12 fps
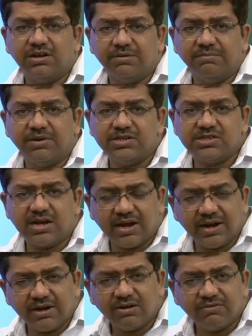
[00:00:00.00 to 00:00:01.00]
much
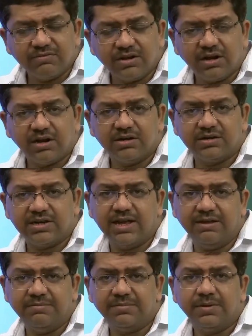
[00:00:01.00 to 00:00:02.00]
ahead of the
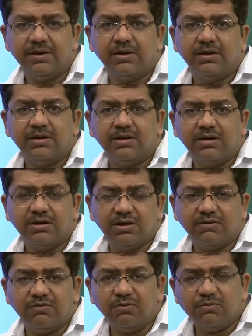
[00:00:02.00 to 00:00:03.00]
time,
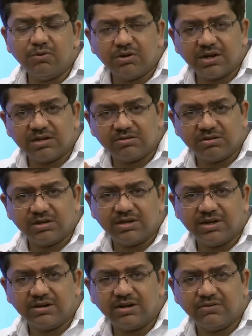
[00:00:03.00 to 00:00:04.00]
if you book a
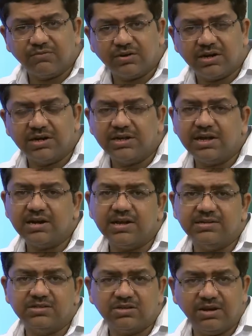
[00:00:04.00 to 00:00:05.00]
ticket for an
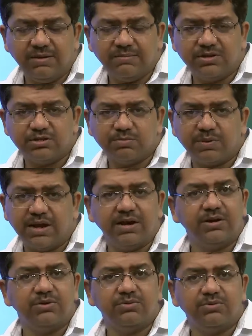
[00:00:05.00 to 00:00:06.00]
airlines 3 months prior
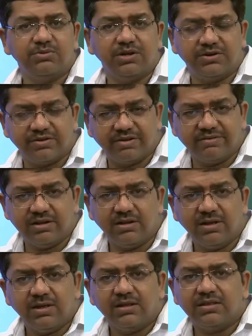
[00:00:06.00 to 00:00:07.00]
to the travel,
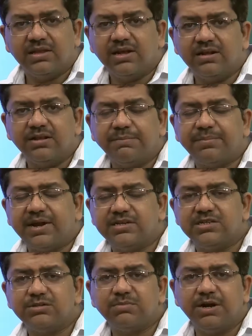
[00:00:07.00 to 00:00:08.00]
then the
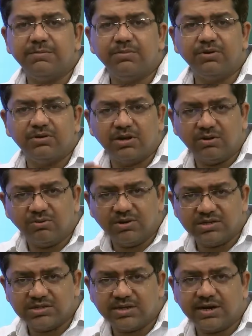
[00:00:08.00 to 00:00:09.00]
prices might be on the
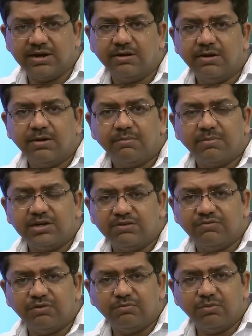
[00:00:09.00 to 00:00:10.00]
lowest side, but
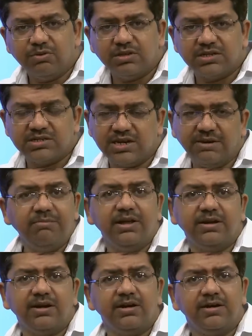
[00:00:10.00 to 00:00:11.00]
if you book the same
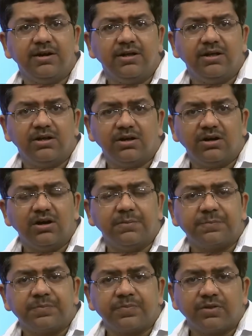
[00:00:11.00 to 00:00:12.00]
ticket
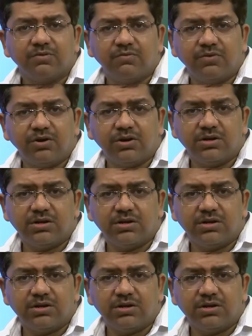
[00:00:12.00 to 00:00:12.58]
for